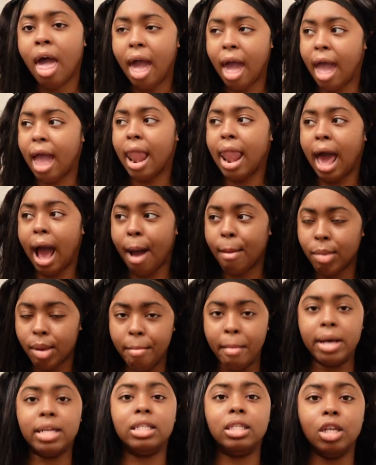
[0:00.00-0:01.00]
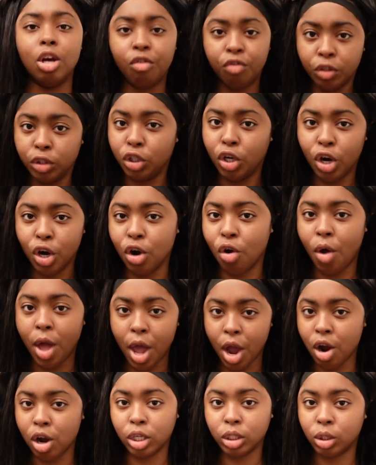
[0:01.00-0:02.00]
And I'm in my selfish girl
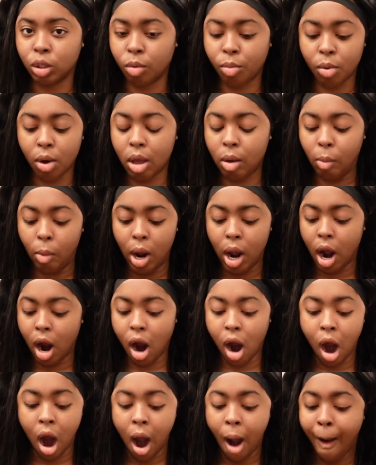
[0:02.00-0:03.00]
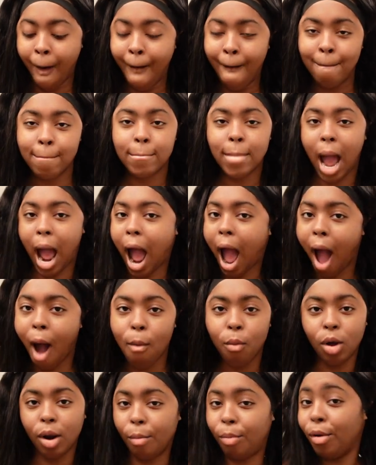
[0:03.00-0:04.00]
era to the point where
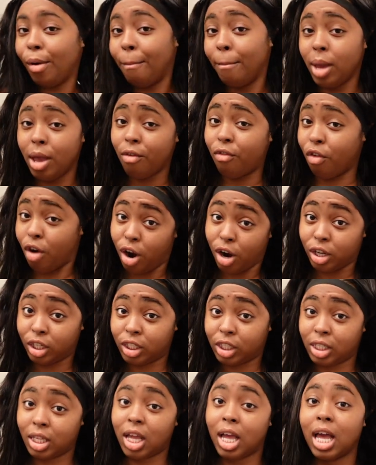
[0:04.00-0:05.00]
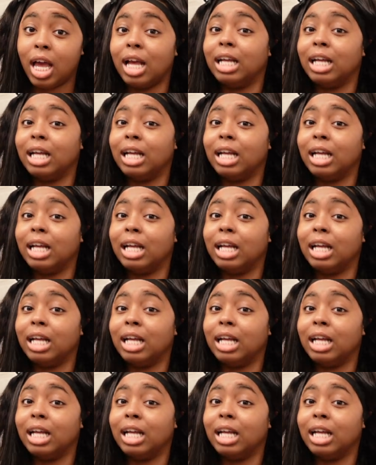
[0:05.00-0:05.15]
I want to put me first.